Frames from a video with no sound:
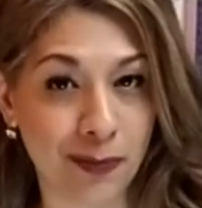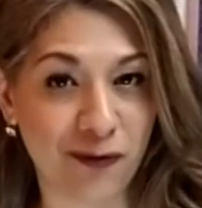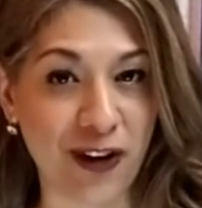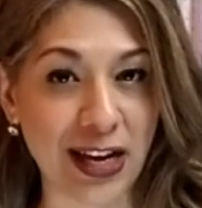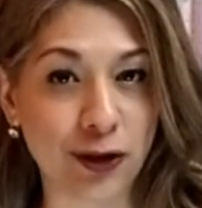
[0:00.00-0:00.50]

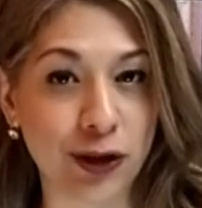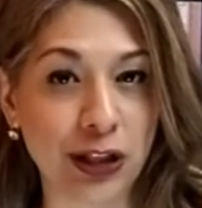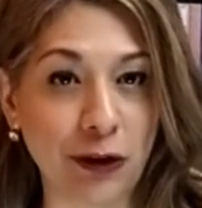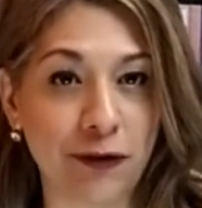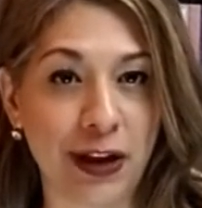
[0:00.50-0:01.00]
Find
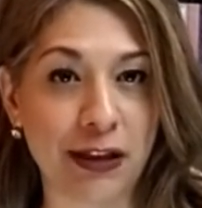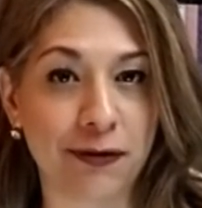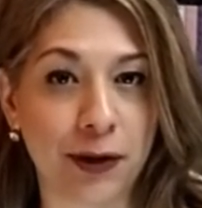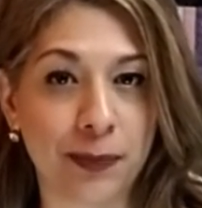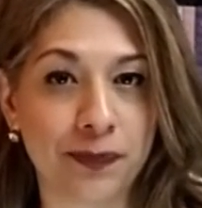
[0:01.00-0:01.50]
yourself
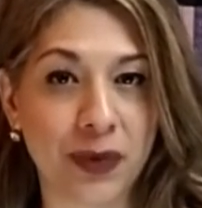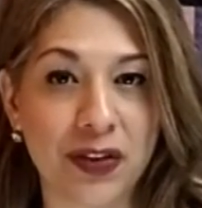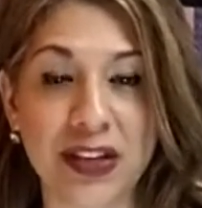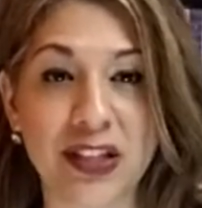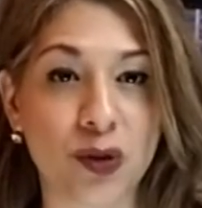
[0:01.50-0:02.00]
faithful.
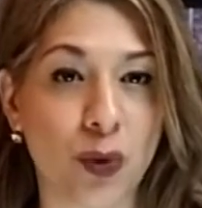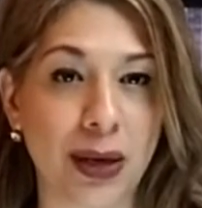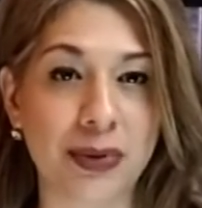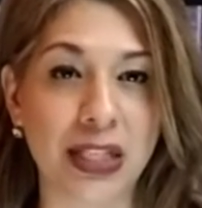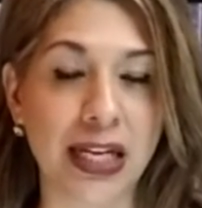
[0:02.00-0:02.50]
This is what
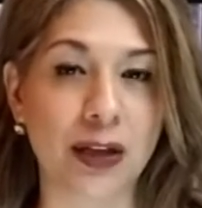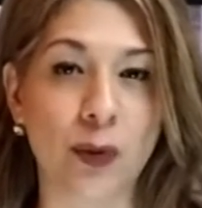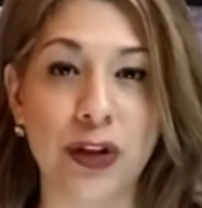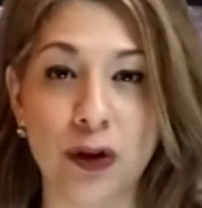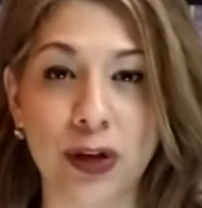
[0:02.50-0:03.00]
I'm saying.
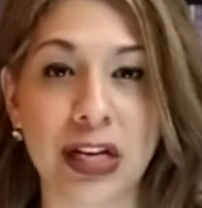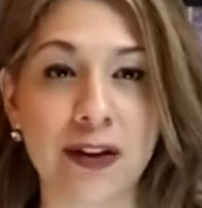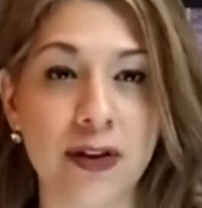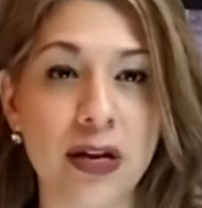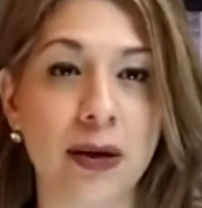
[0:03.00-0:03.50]
When you're
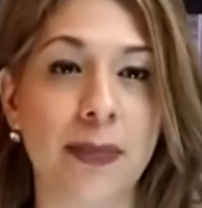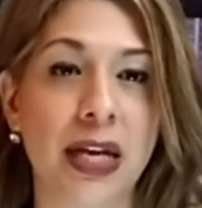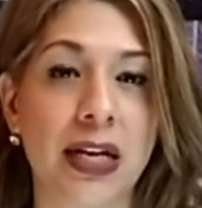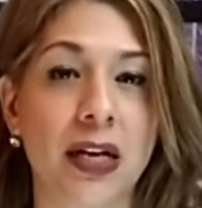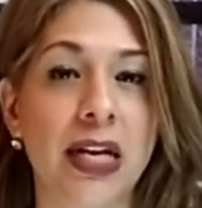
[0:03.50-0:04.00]
given
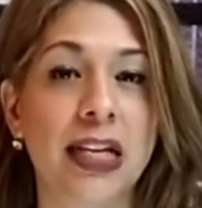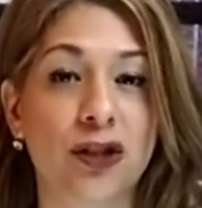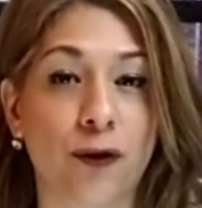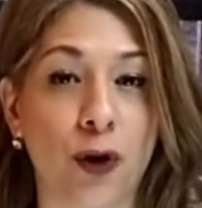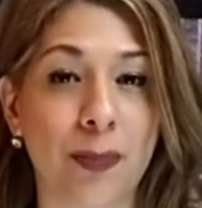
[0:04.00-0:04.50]
dominion, it's
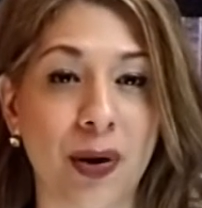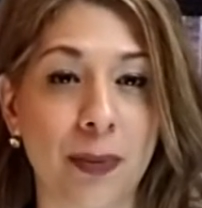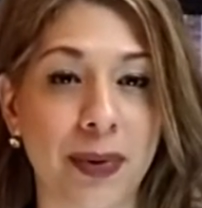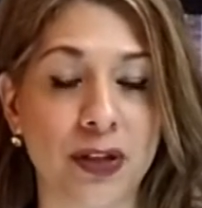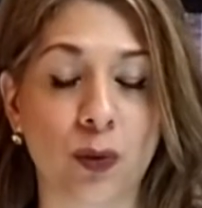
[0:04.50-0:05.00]
for a
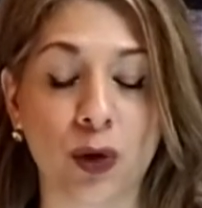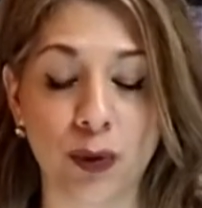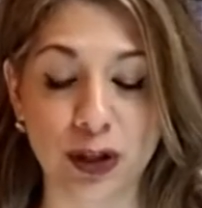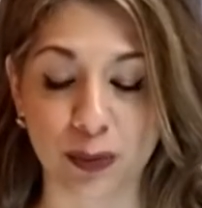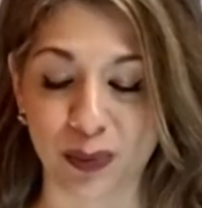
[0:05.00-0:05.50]
purpose. We're
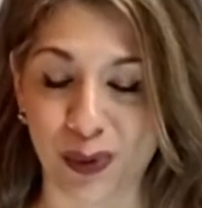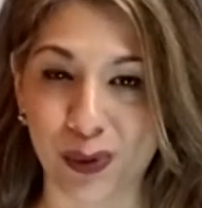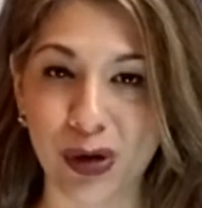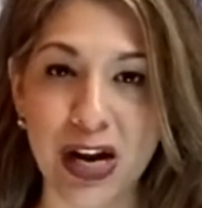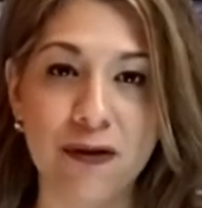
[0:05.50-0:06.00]
going to
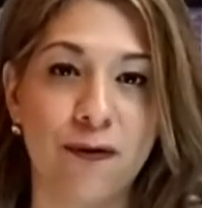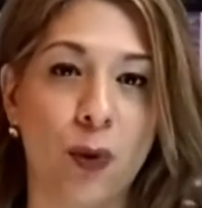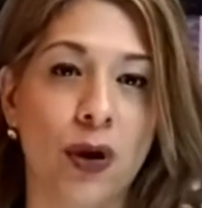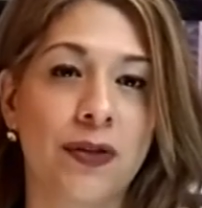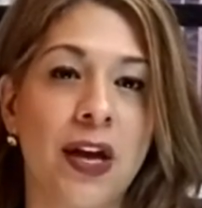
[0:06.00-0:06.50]
bring
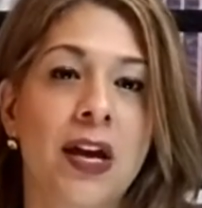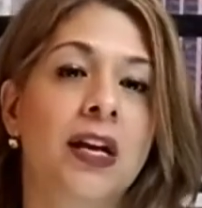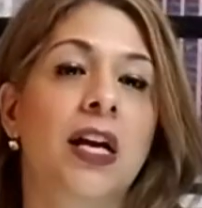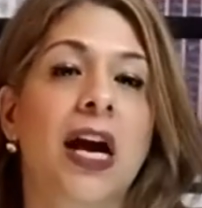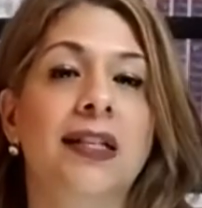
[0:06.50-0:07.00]
forth
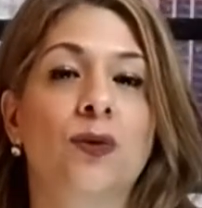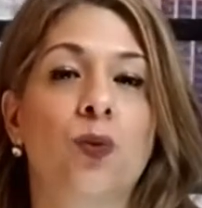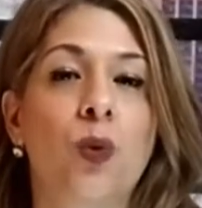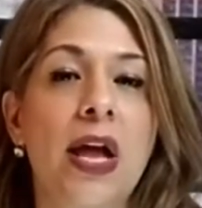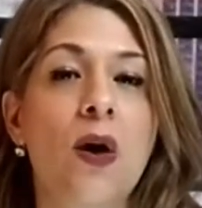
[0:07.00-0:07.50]
God's
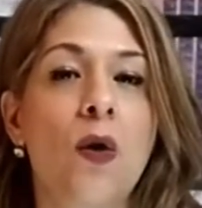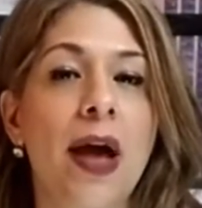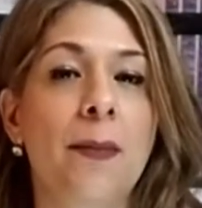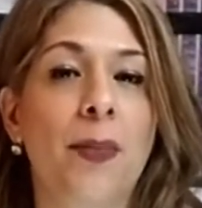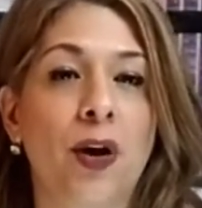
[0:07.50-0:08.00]
will
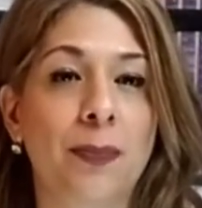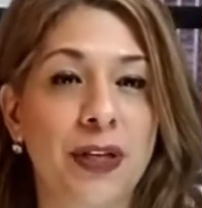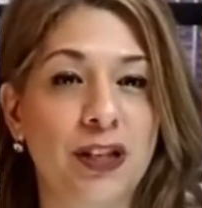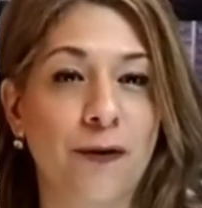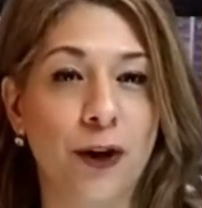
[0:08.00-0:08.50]
and
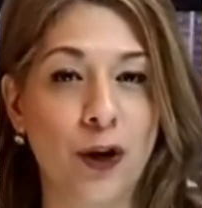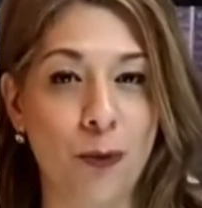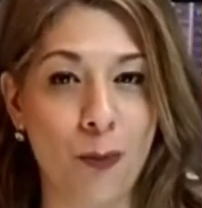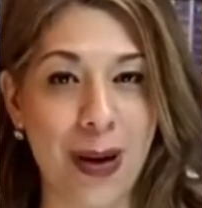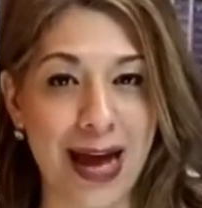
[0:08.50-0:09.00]
purpose for
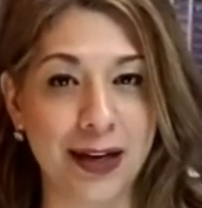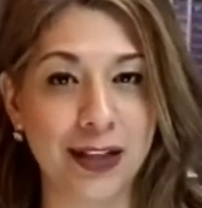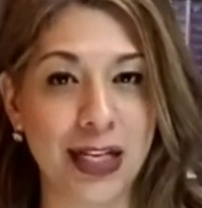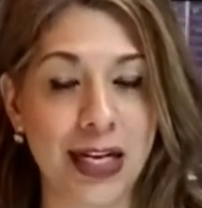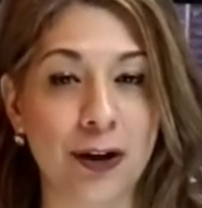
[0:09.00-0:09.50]

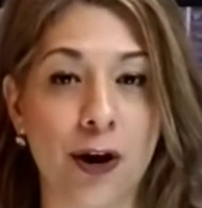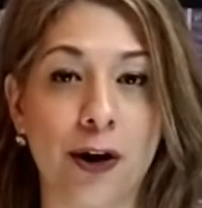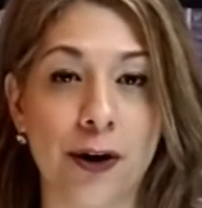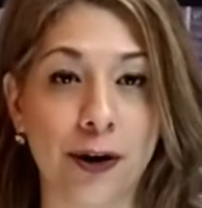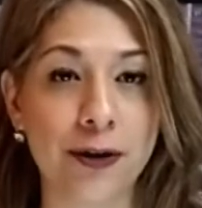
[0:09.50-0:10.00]
humanity here
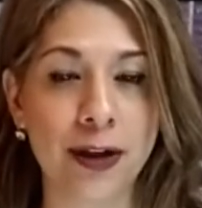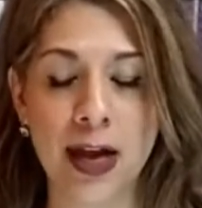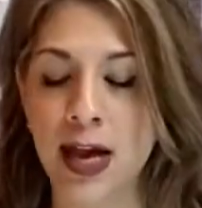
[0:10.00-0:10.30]
on earth.